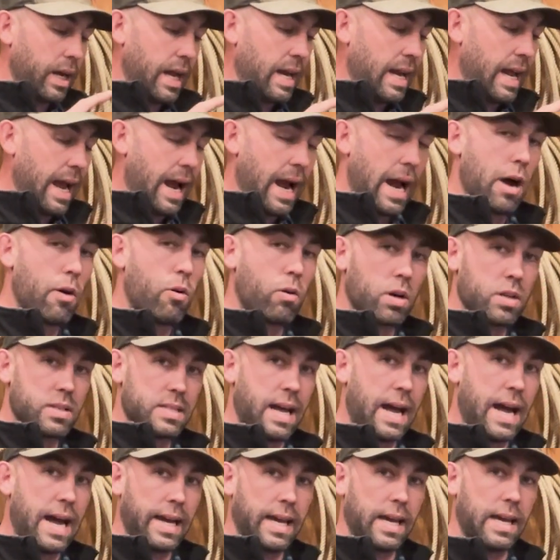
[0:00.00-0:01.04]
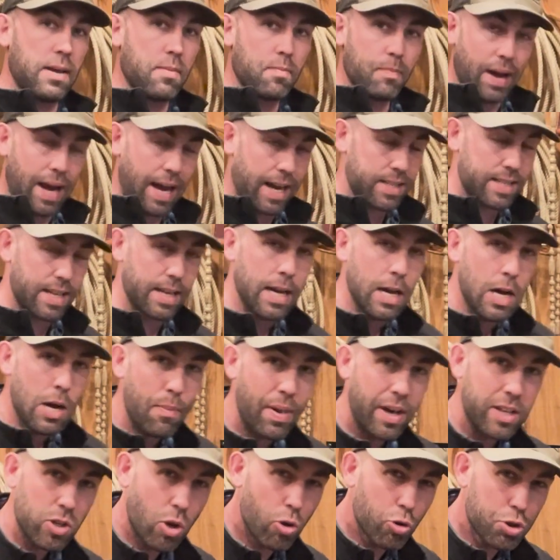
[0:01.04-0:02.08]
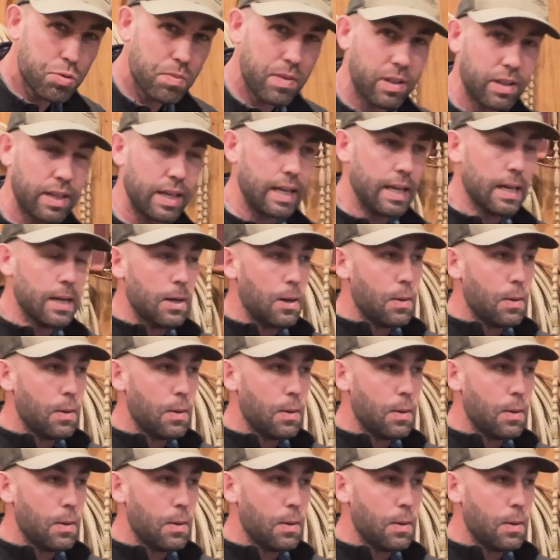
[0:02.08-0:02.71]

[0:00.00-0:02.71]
and how our tack impacts it, because ultimately,